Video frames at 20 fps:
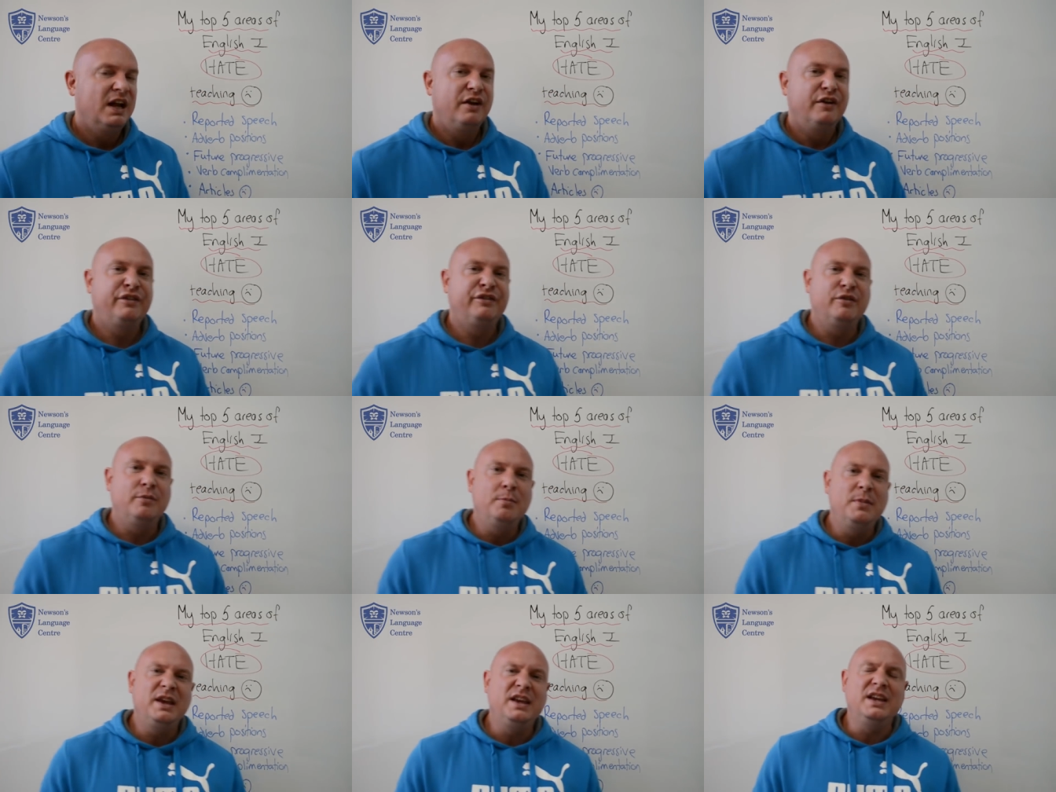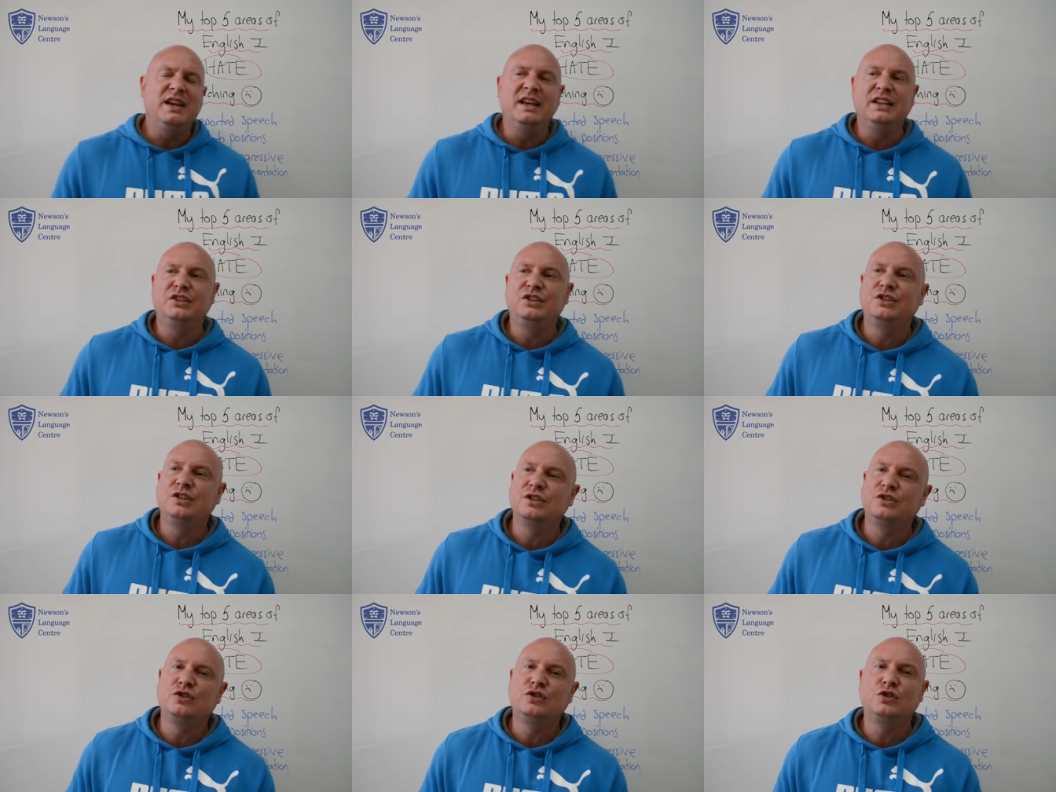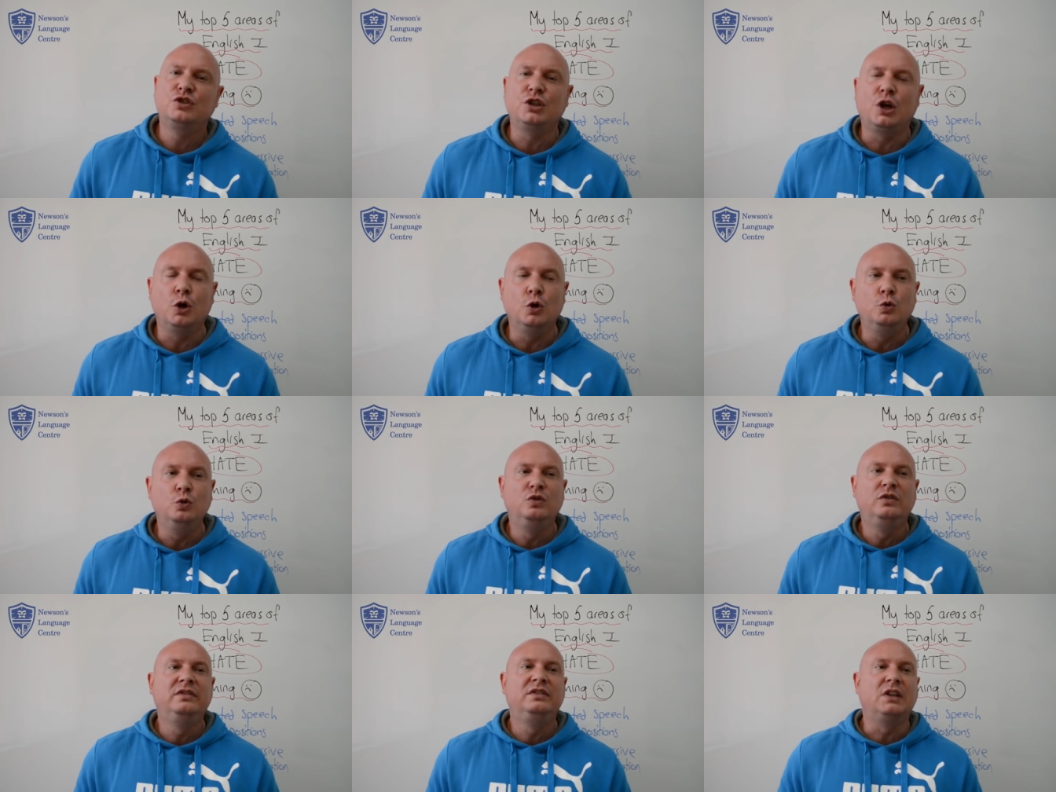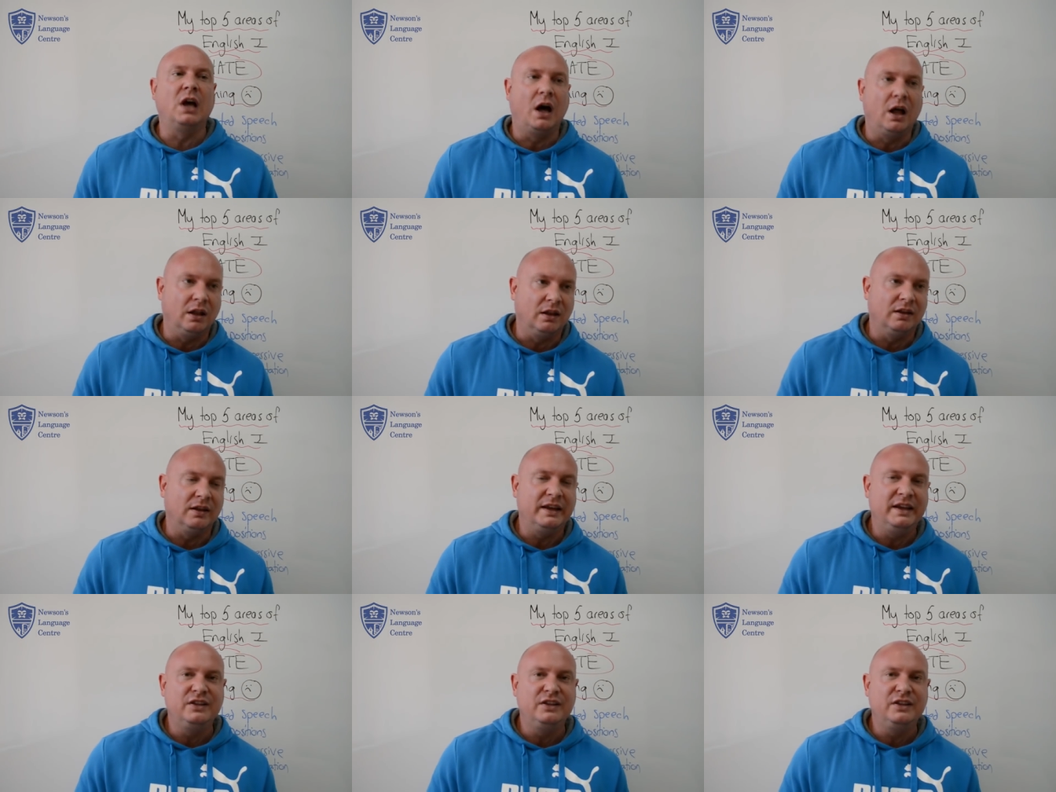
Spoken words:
For me, it's just so dull.